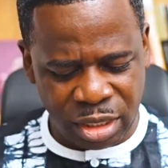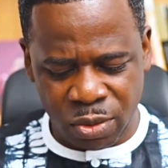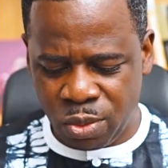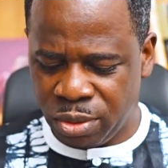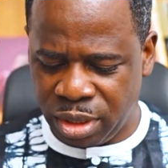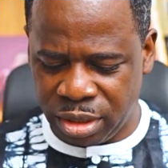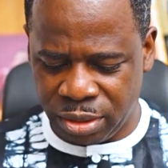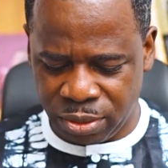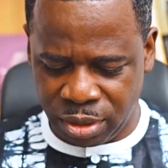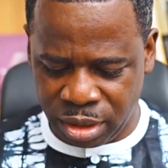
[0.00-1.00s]
He won't
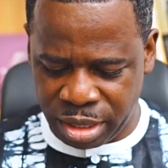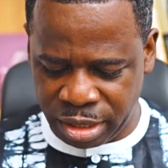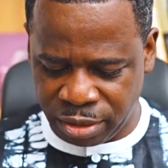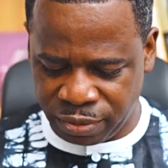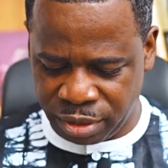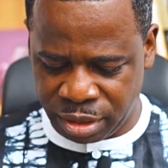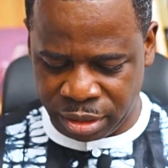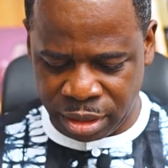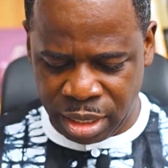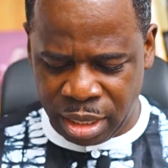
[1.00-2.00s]
listen to the cries of
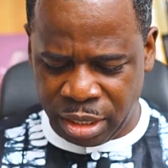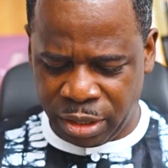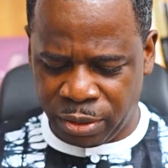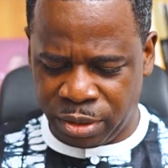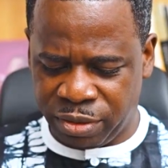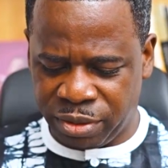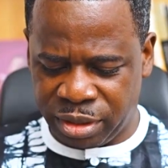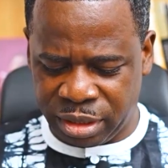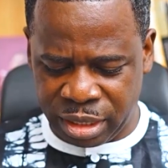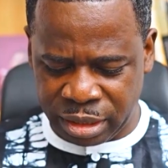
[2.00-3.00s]
sinners. You know, David
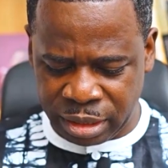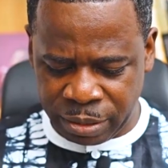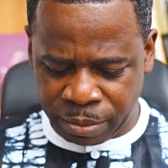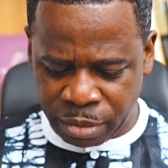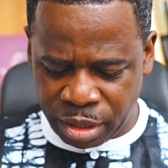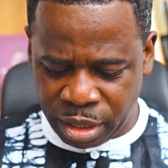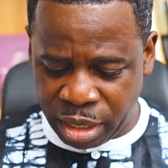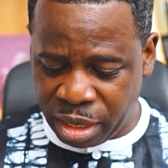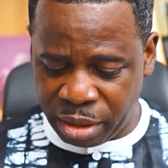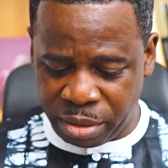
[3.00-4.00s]
says
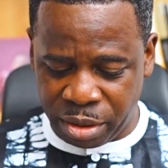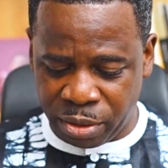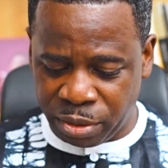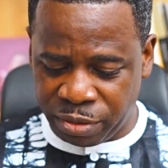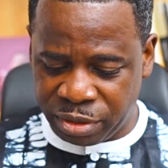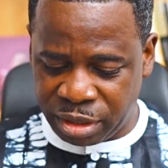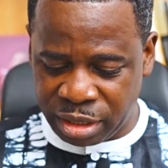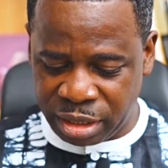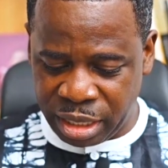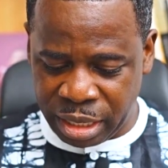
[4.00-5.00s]

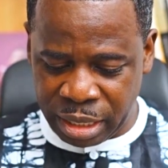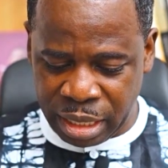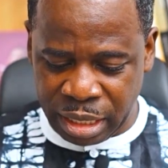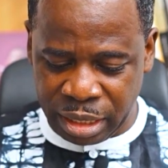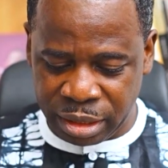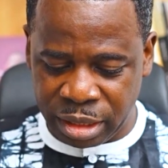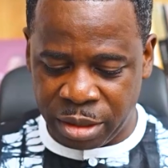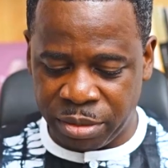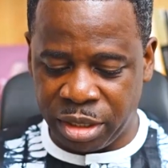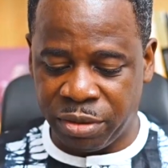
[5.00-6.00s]
here in
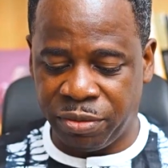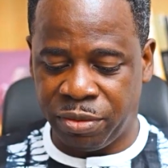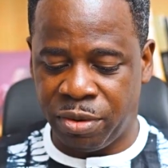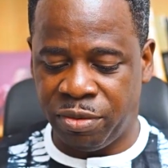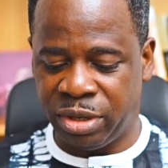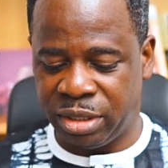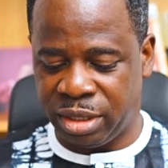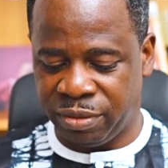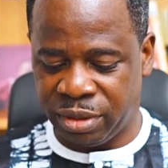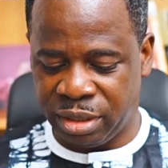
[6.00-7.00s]
Psalm 34, verse
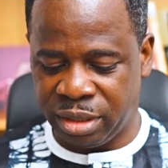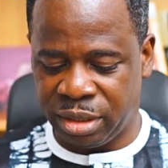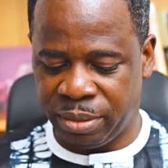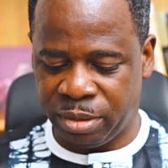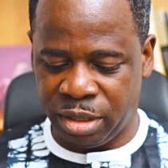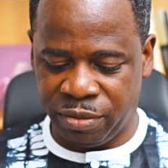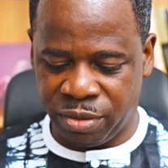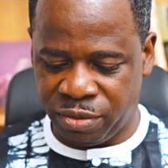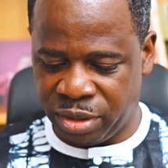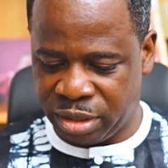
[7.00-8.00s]
17, Psalm
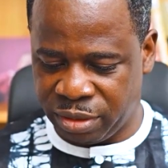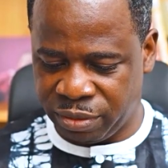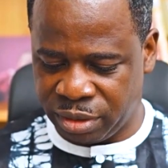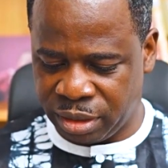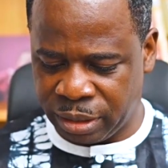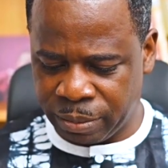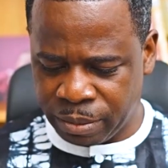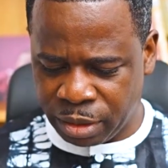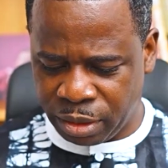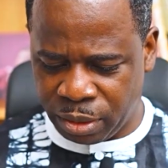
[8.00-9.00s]
34, verse 17,
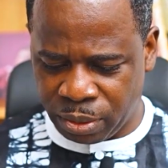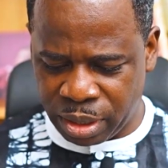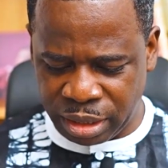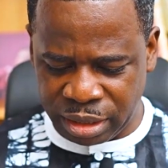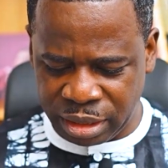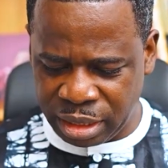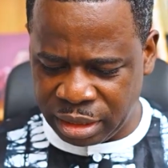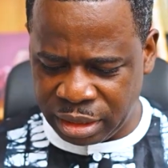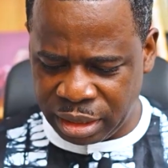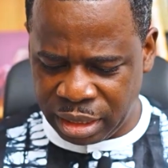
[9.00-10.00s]
you know, and he
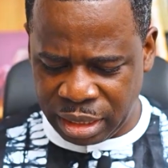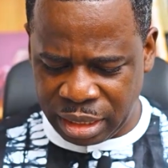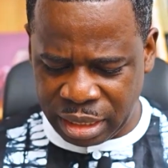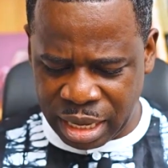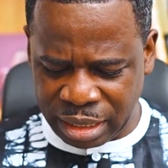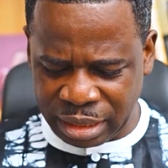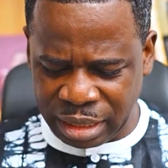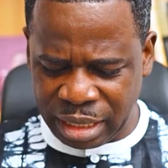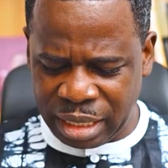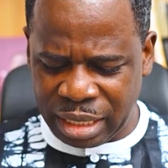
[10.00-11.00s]
says that
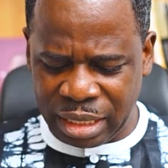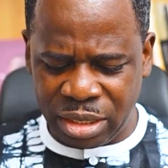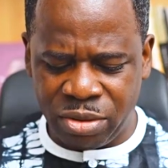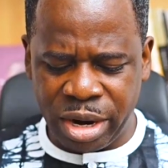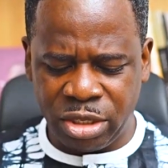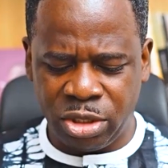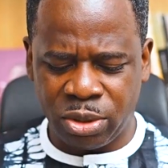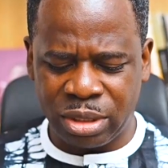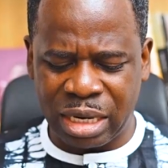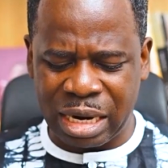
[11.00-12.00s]
the
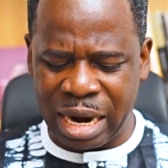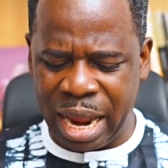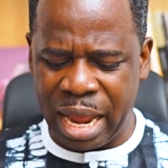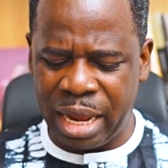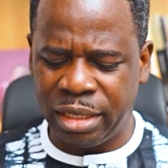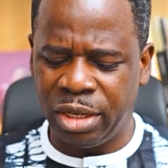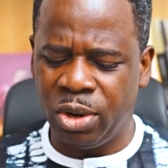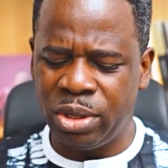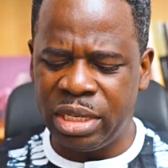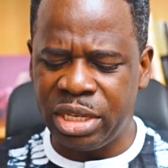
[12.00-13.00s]
righteous cry and the
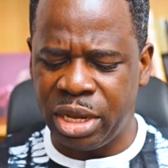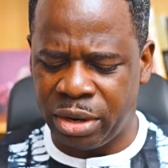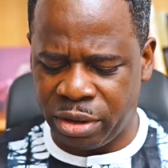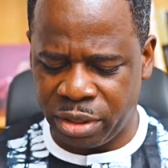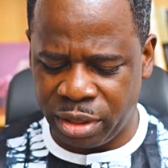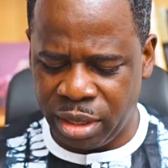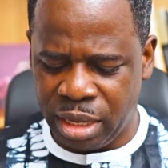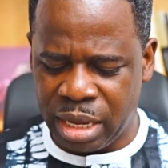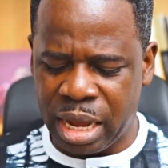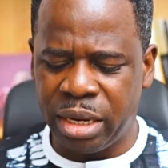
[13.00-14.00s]
Lord heareth
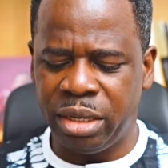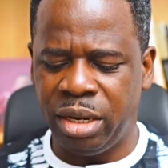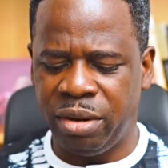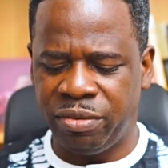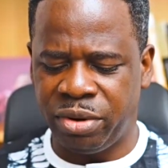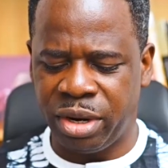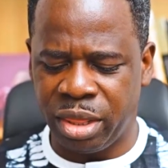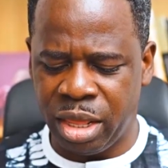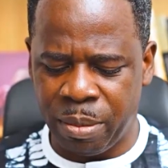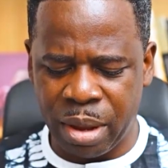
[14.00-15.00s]
and
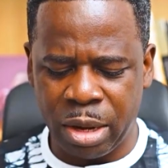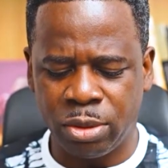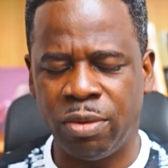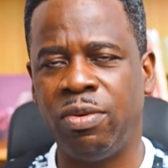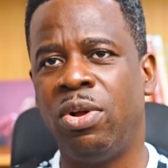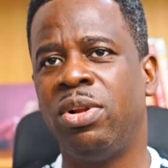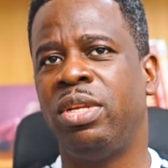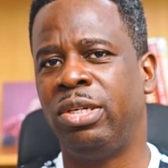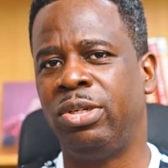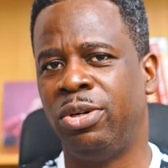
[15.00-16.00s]
delivereth them out of all
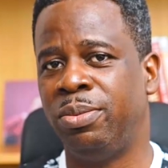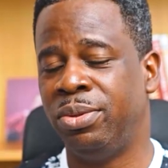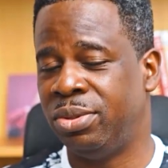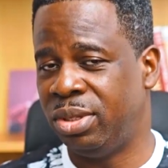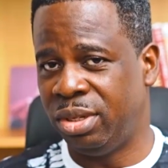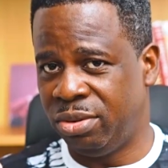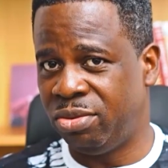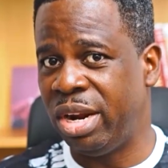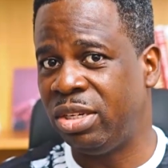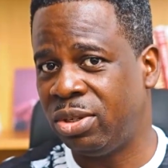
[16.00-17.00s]
troubles. The
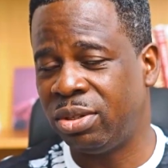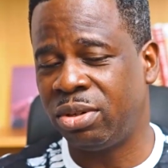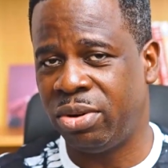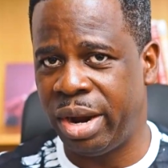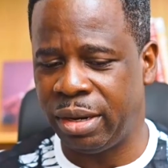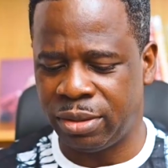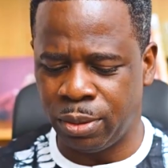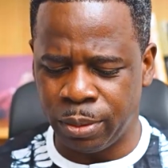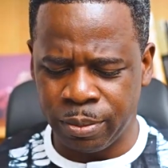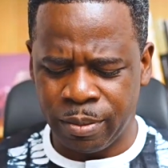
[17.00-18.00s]
righteous cry.
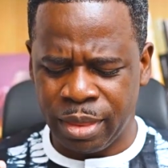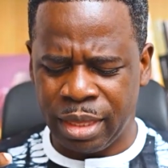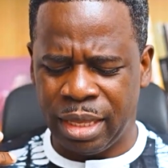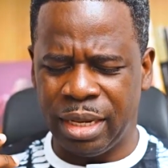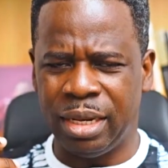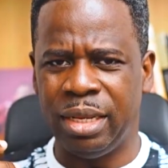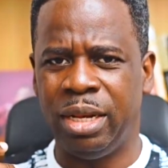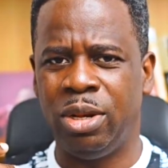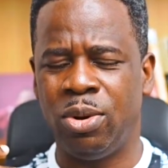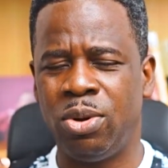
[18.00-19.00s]
So the
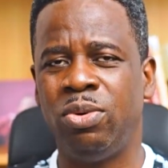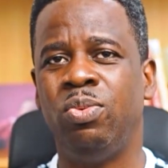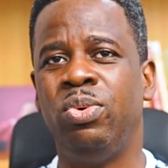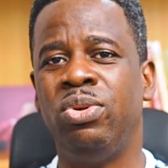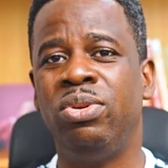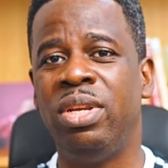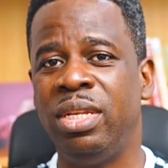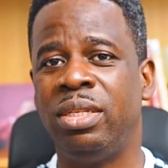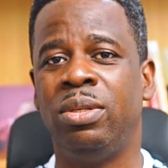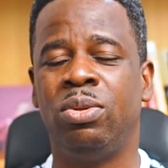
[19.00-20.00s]
Lord will
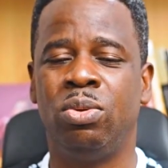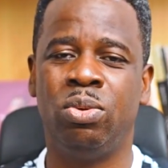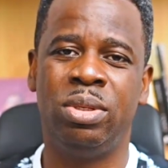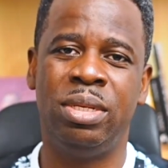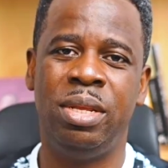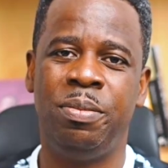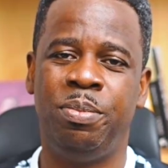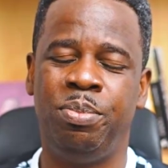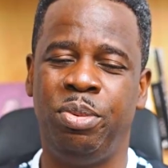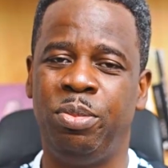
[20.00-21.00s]
listen to the
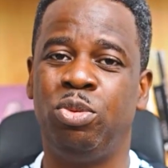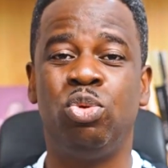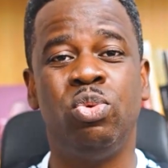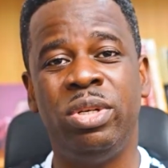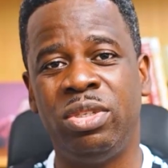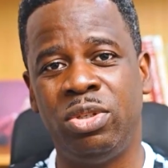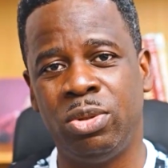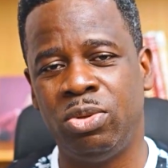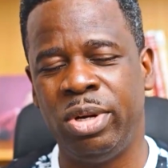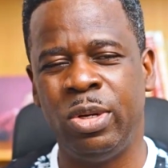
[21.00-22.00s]
people, to his
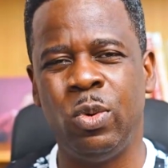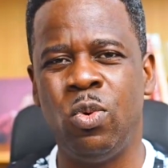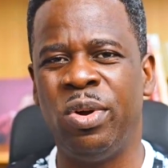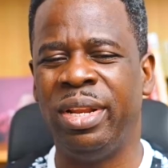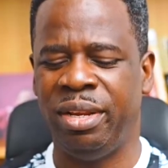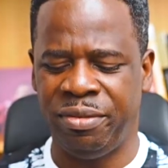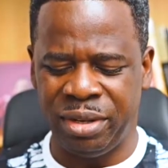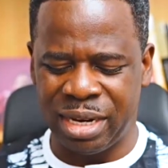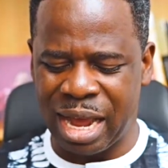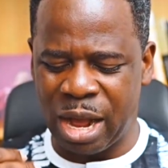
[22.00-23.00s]
children who are
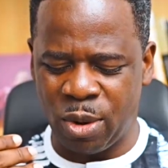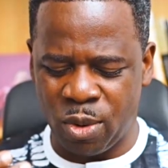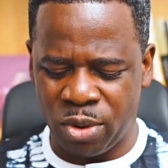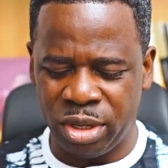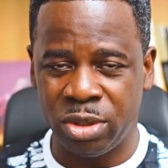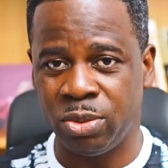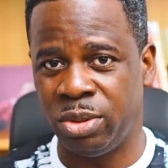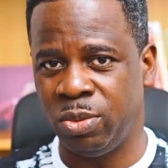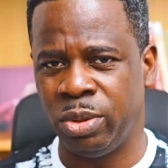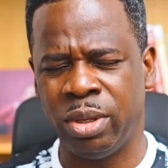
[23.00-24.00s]
living according to
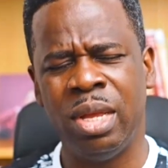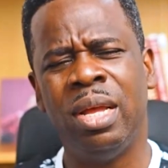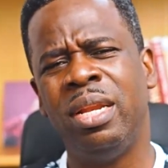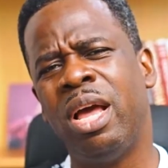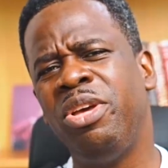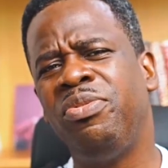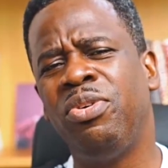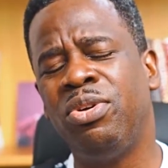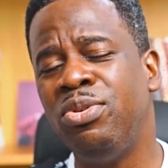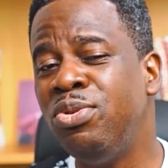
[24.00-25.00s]
his will. Now, if
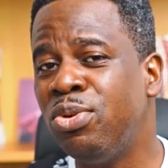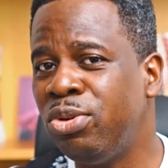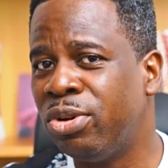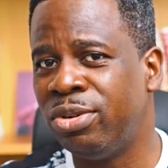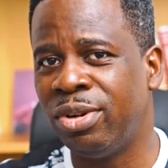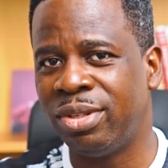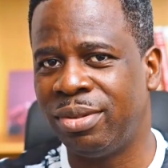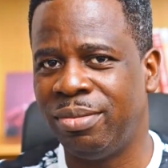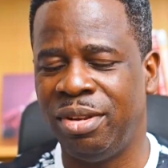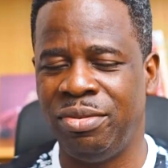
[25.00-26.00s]
you know you're
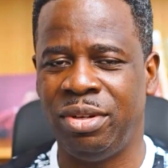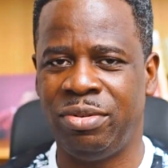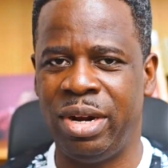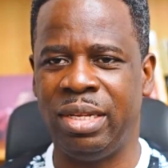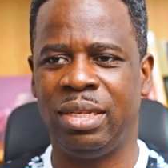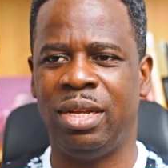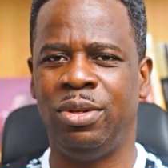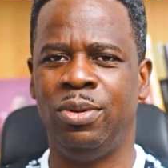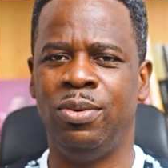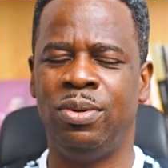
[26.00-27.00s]
not living right and
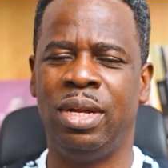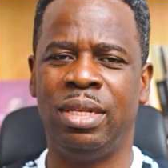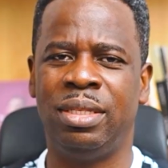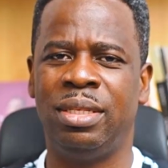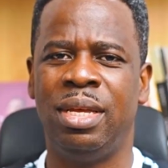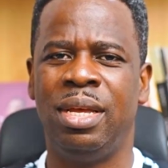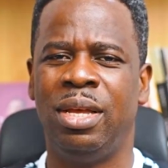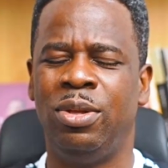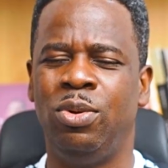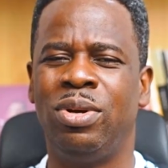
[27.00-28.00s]
you know that
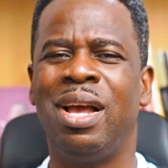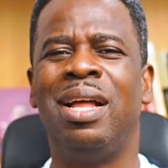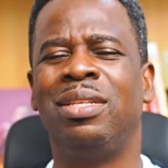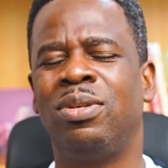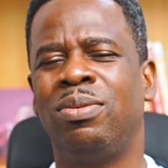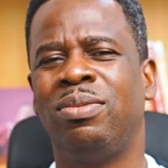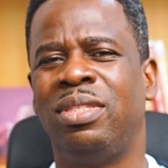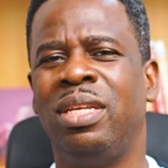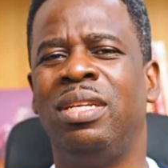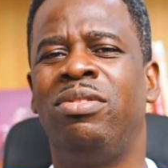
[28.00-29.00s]
you can't
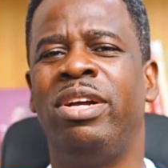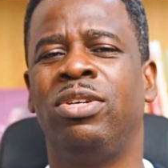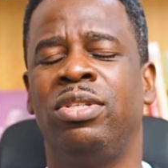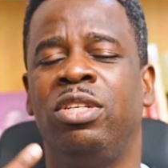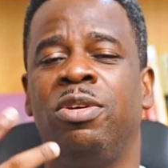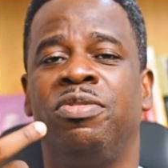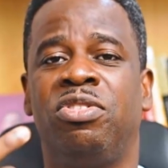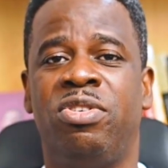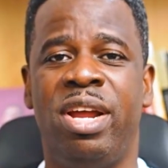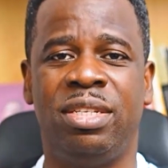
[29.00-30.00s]
see the righteousness of
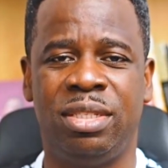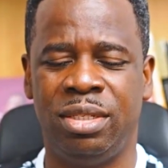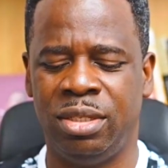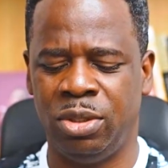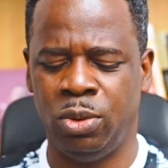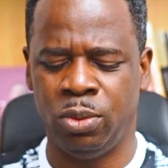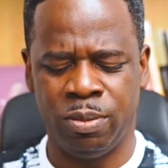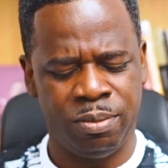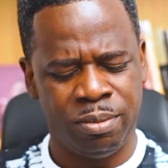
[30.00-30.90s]
Christ is in you,